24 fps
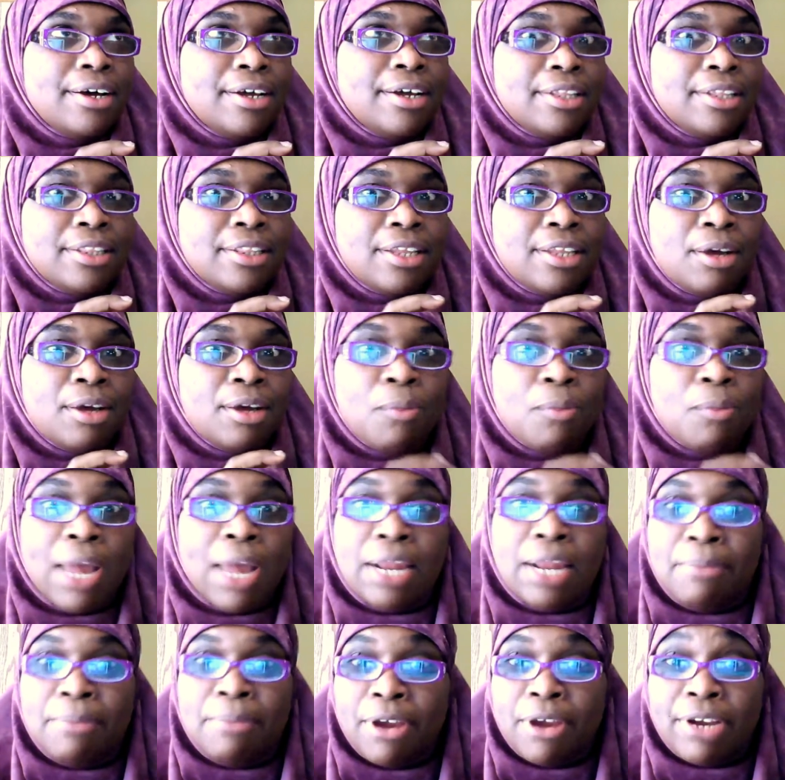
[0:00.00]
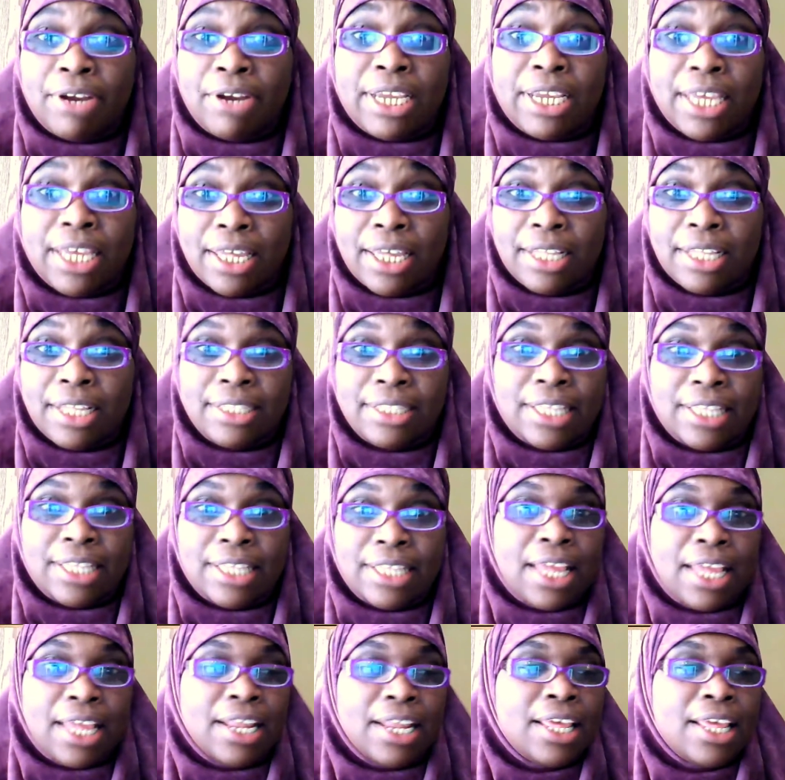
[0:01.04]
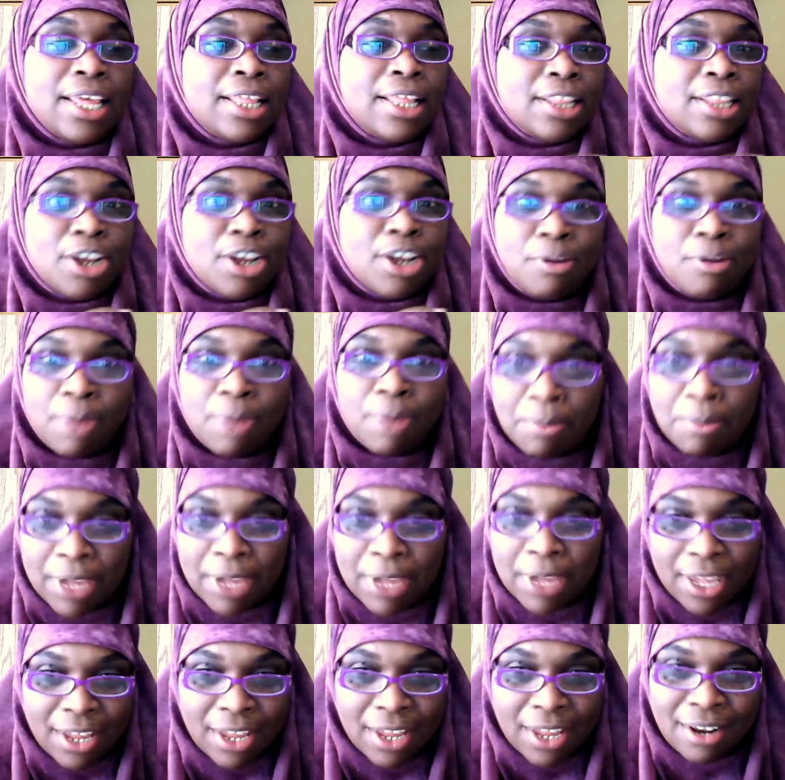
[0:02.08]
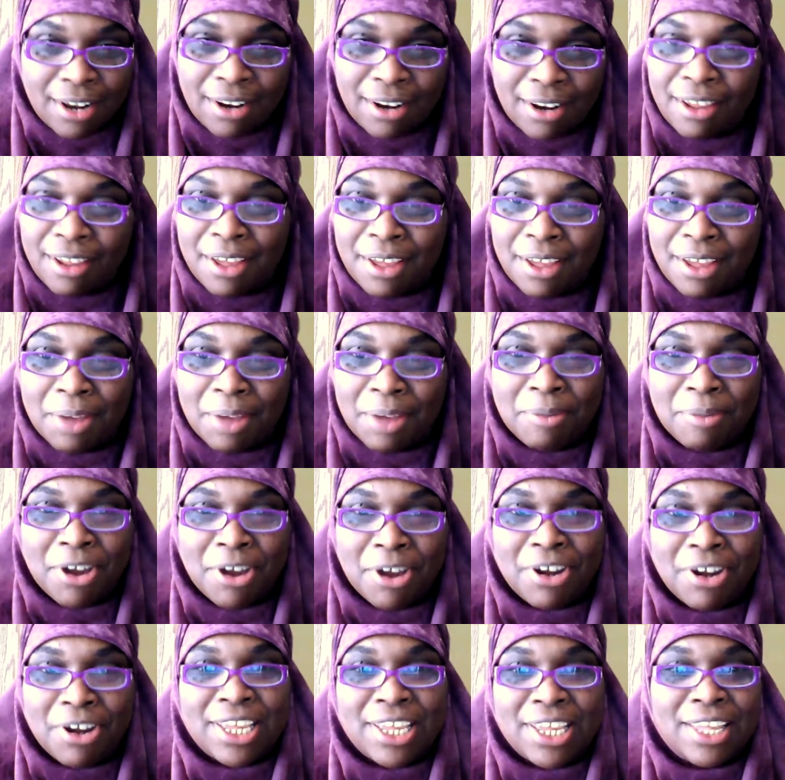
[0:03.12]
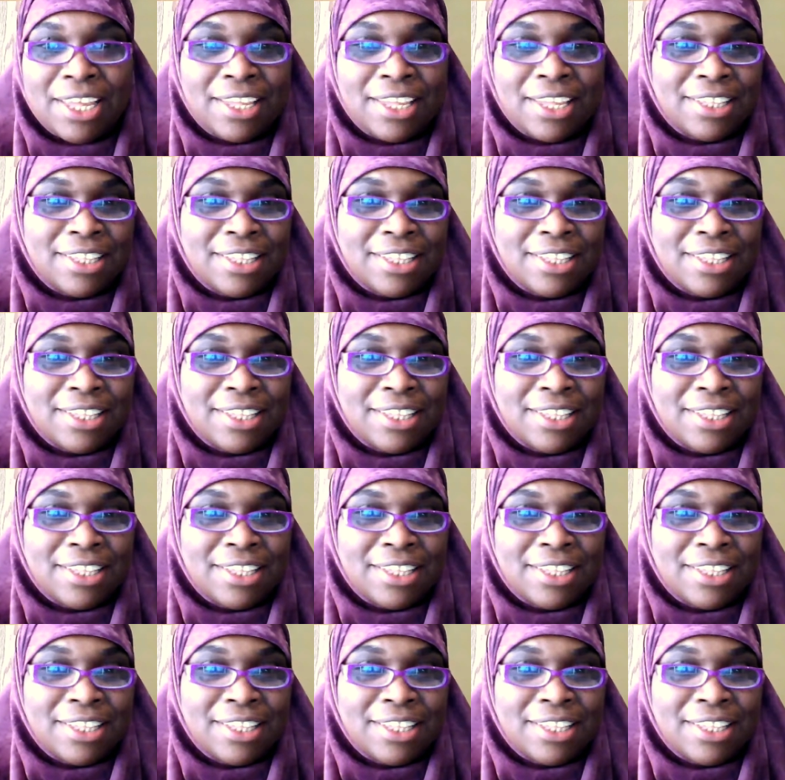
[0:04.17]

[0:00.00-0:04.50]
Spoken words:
the white Americans and the Caribbean Americans